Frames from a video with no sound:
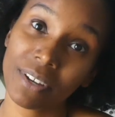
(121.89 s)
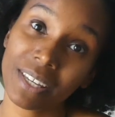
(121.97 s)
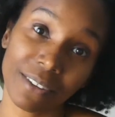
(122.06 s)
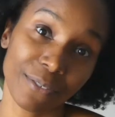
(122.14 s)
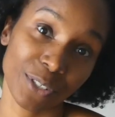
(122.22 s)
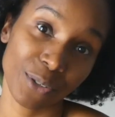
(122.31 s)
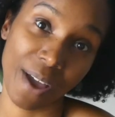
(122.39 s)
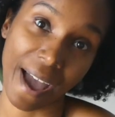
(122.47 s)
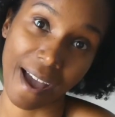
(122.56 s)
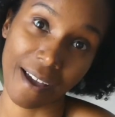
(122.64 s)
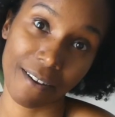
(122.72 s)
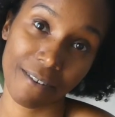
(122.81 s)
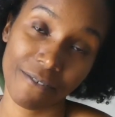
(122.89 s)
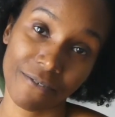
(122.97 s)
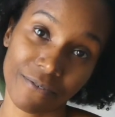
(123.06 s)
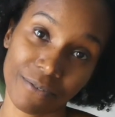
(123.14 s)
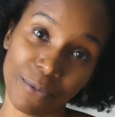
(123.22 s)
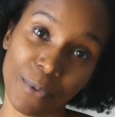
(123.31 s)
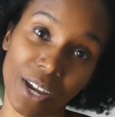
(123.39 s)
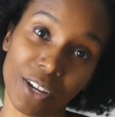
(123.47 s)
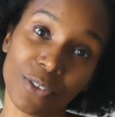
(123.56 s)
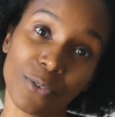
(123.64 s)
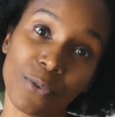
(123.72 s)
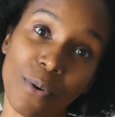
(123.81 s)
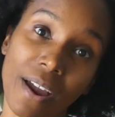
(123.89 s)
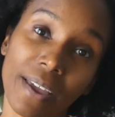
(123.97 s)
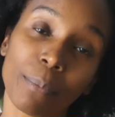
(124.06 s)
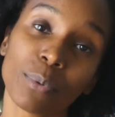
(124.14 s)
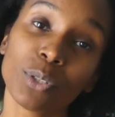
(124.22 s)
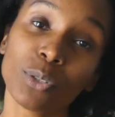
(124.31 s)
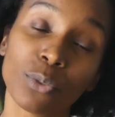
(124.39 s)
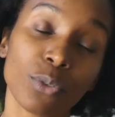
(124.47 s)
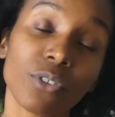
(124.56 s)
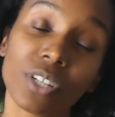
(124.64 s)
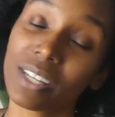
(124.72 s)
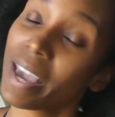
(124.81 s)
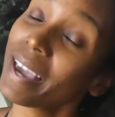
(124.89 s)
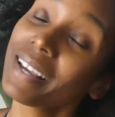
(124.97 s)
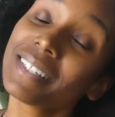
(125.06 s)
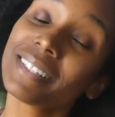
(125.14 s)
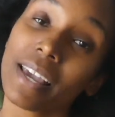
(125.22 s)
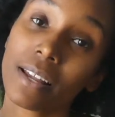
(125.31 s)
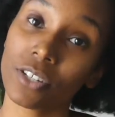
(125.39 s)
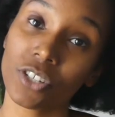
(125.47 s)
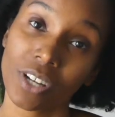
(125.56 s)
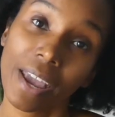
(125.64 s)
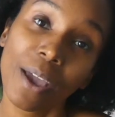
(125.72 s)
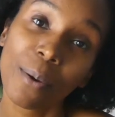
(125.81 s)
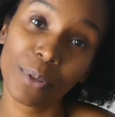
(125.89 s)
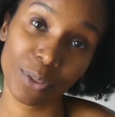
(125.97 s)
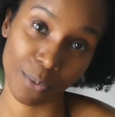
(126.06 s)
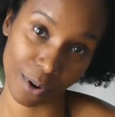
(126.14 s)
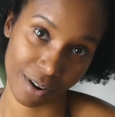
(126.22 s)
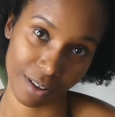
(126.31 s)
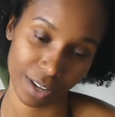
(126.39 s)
gifts you have, where you are able to create and share with the world.